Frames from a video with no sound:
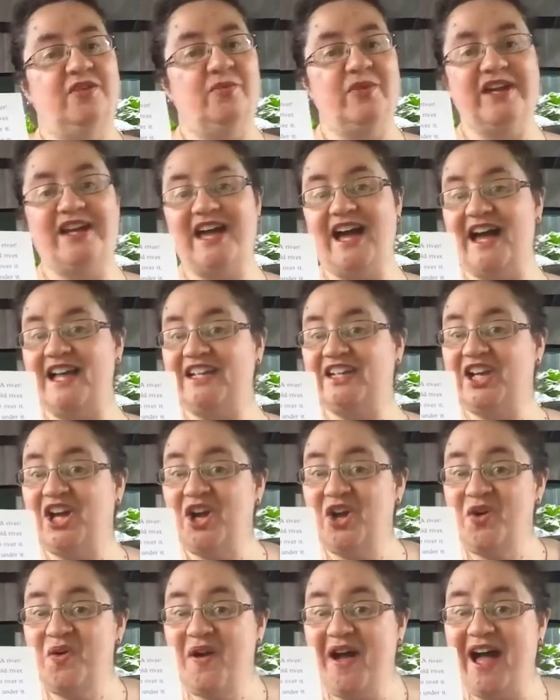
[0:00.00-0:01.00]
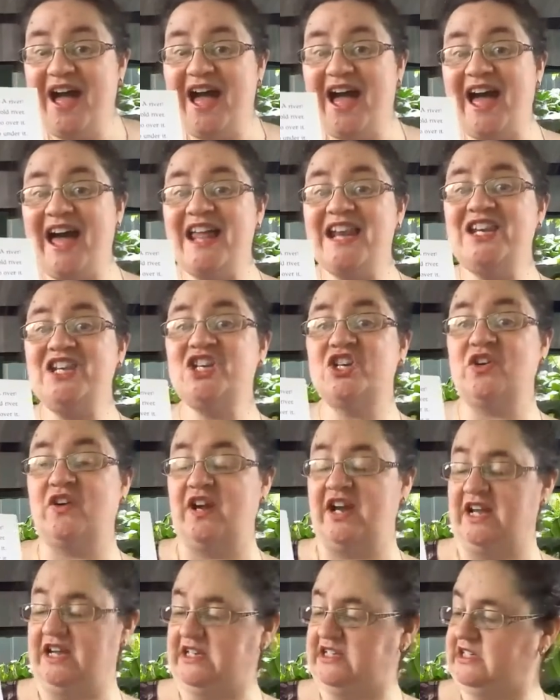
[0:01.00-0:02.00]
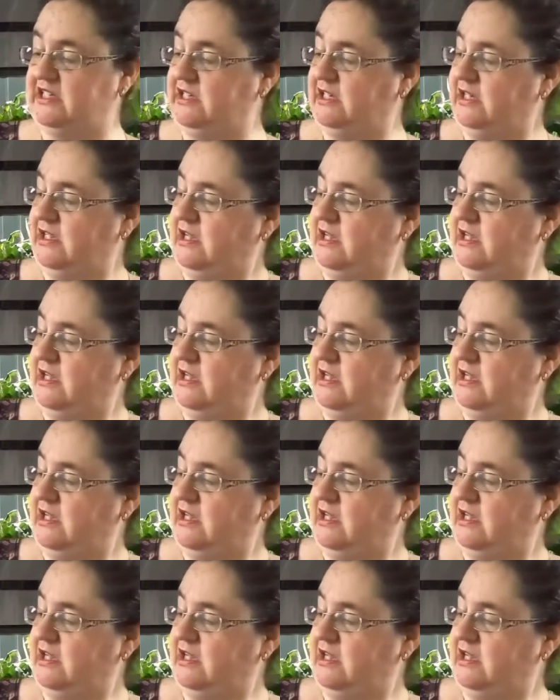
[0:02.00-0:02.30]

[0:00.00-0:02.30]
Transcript: We can't go under it.